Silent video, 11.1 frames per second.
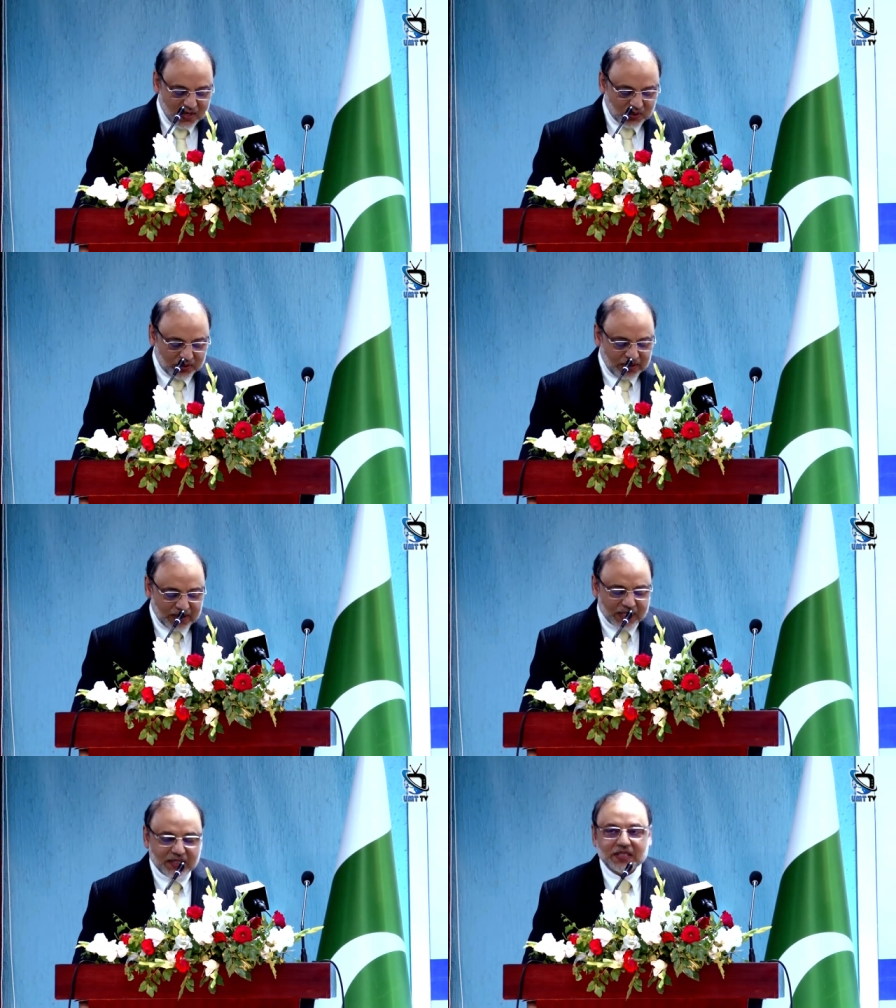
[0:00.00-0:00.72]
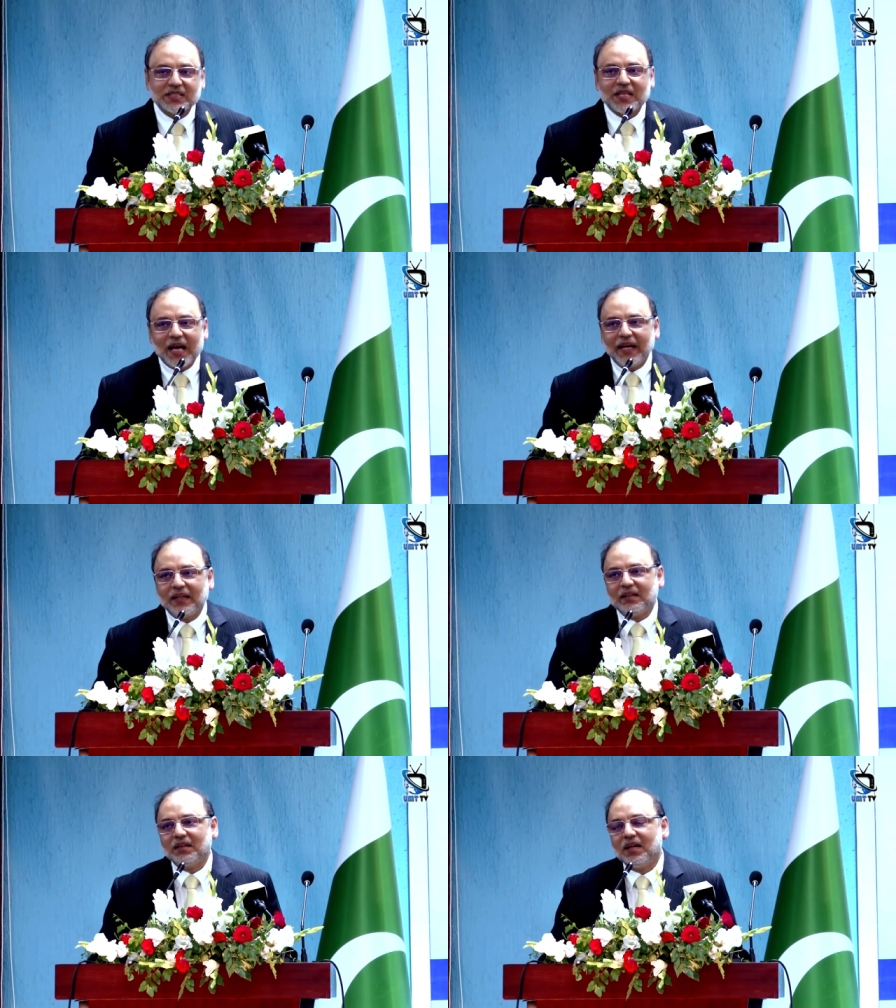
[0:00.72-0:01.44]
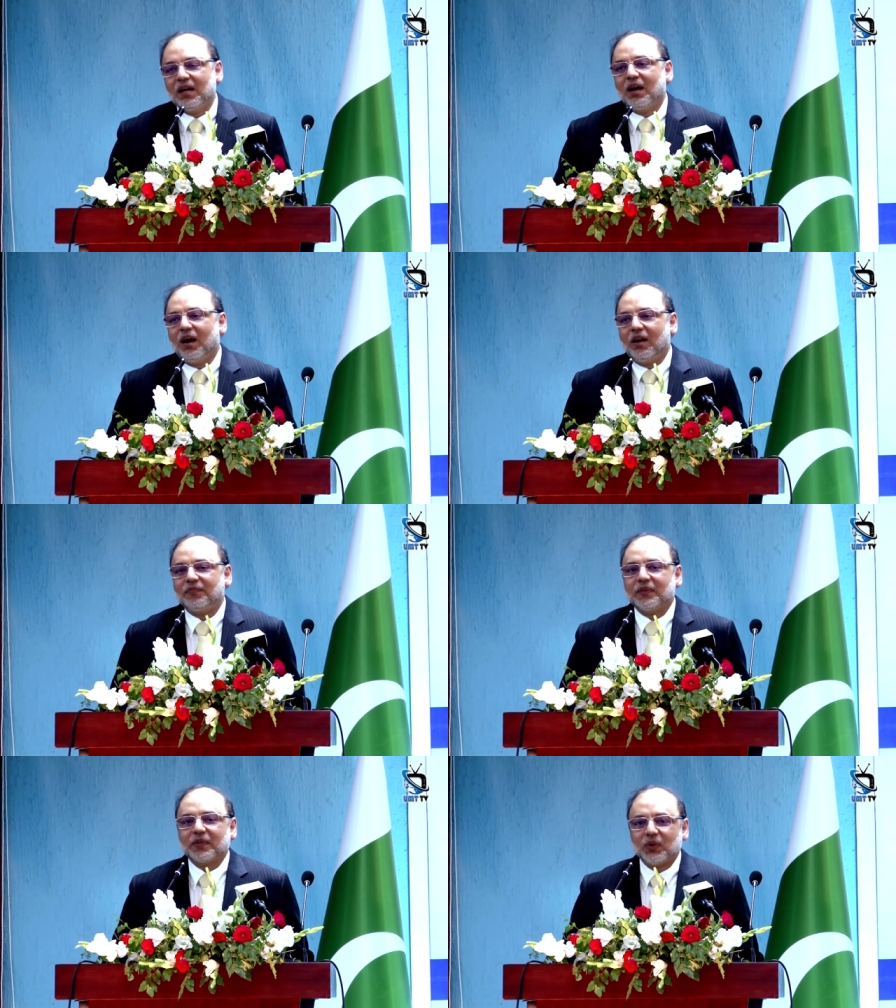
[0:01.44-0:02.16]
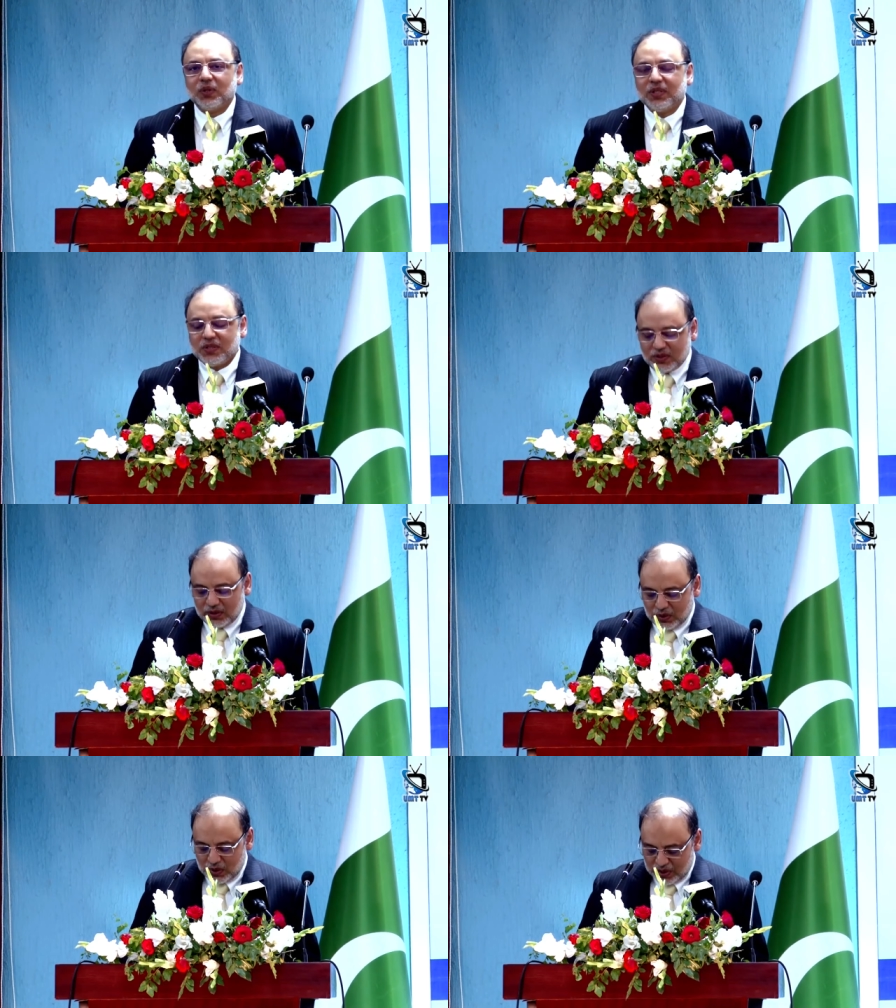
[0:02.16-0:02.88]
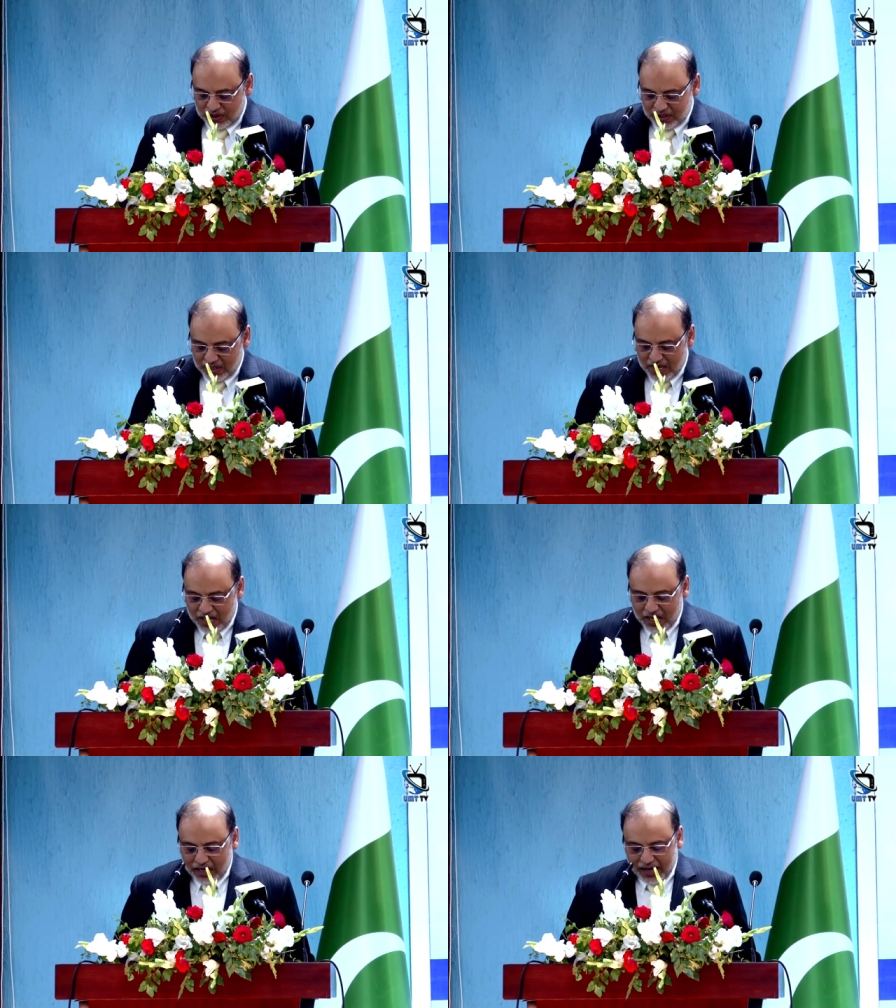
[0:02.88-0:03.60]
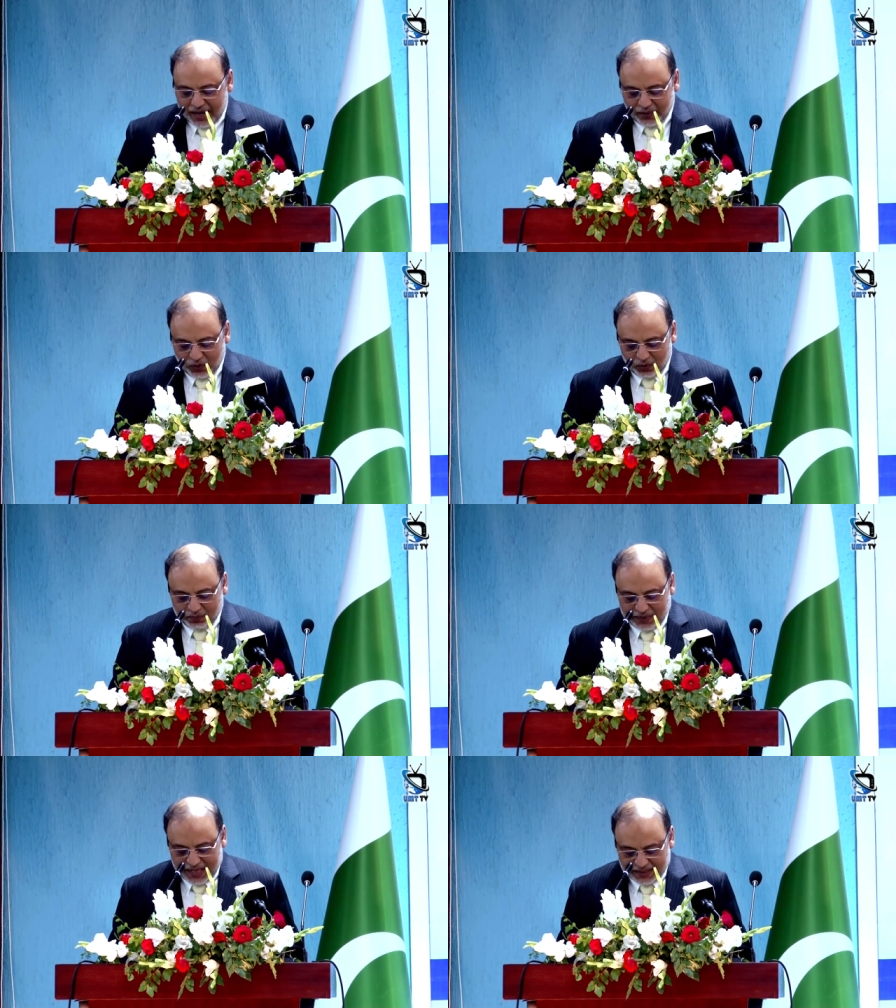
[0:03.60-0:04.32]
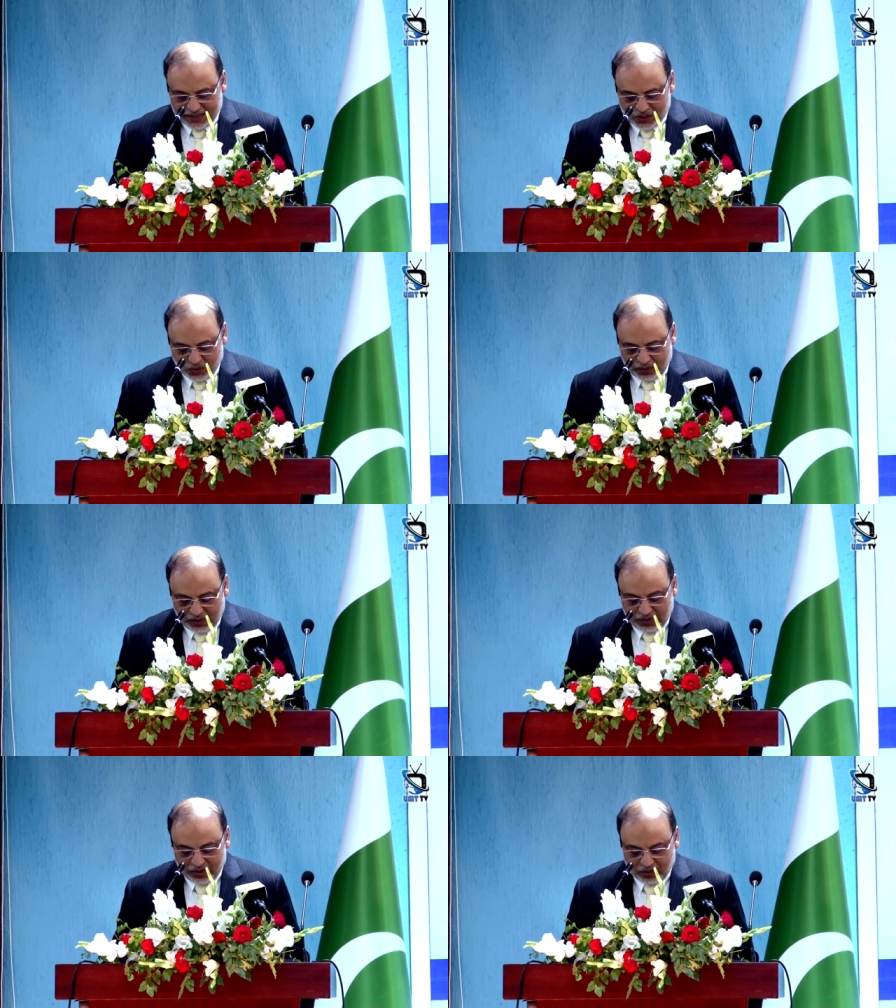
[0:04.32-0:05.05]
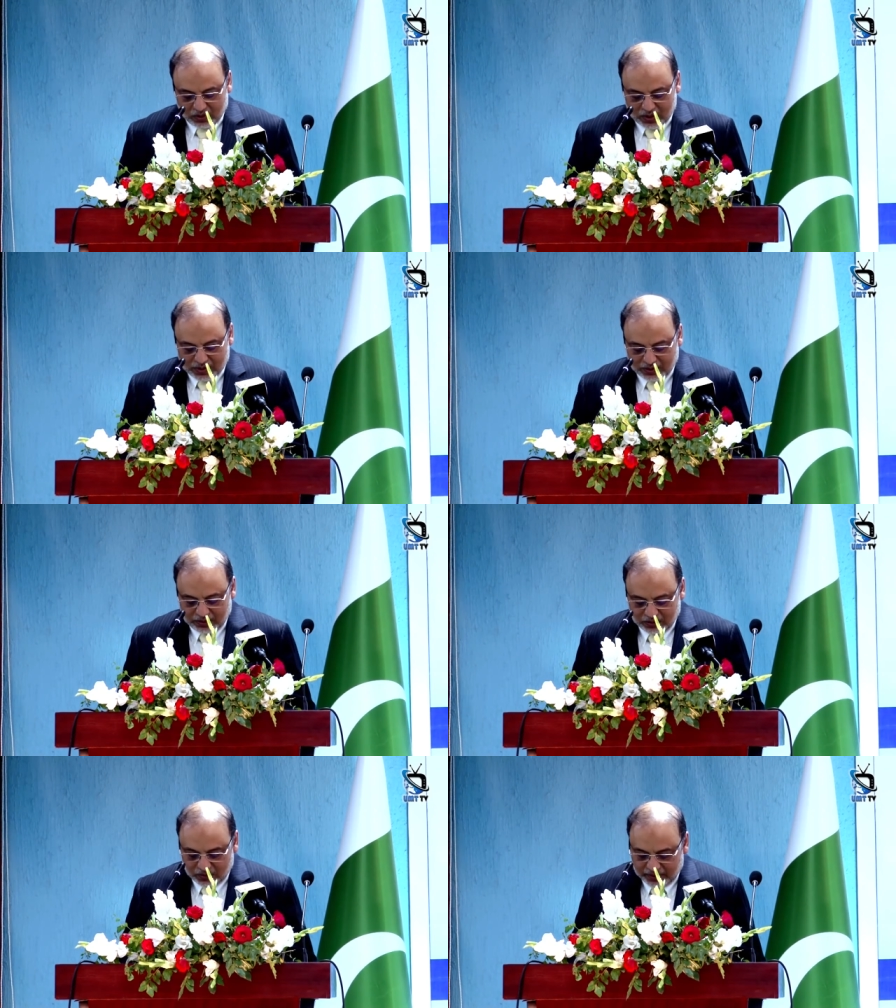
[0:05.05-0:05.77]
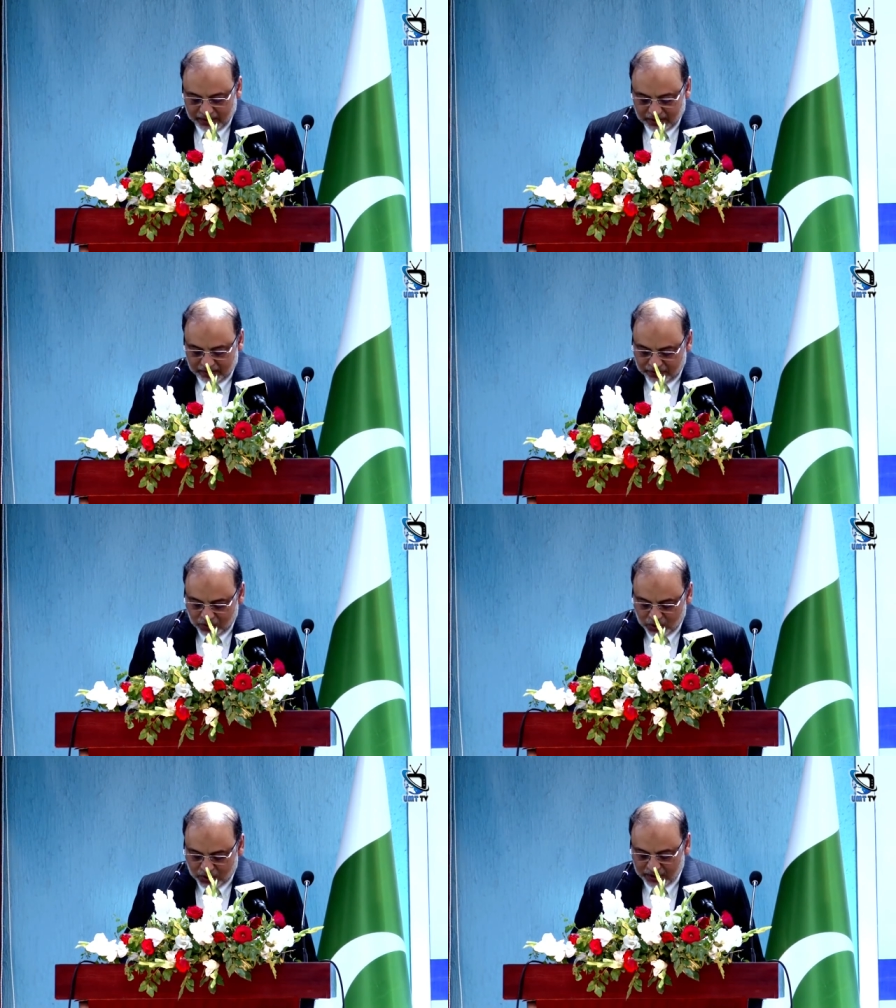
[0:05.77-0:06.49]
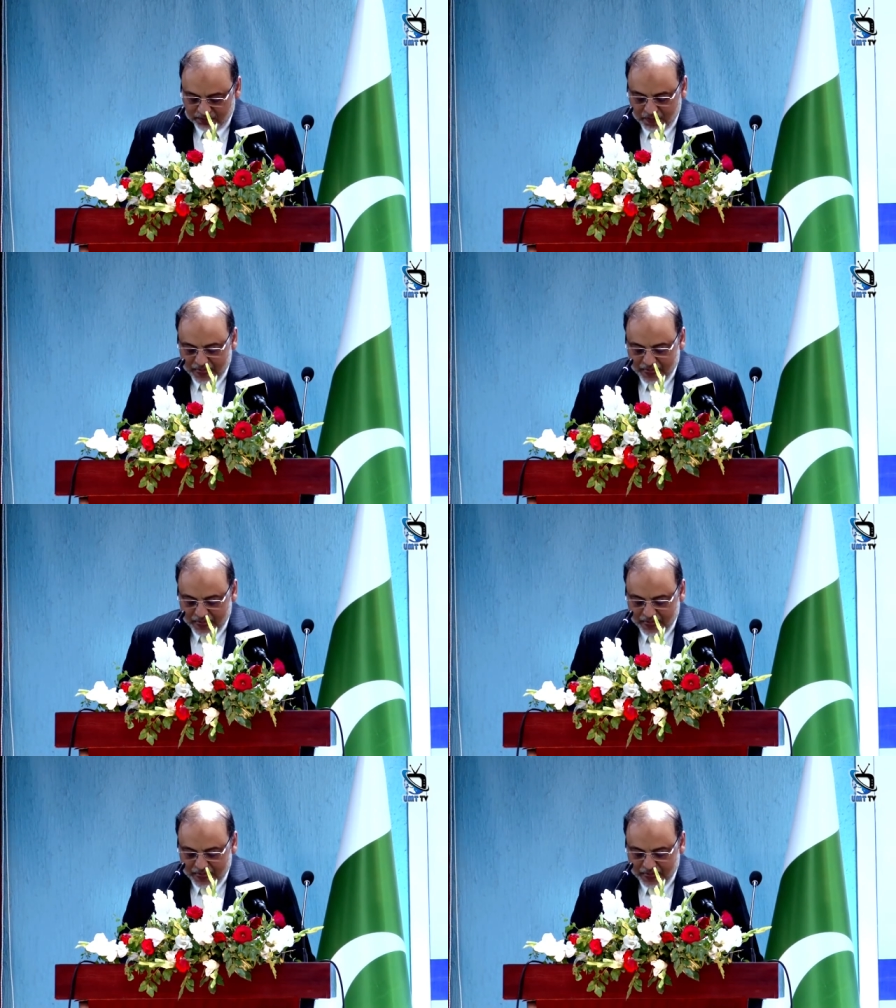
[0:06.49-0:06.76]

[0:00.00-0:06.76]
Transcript: So this is the sign of a good institution and I hope that this will continue in future.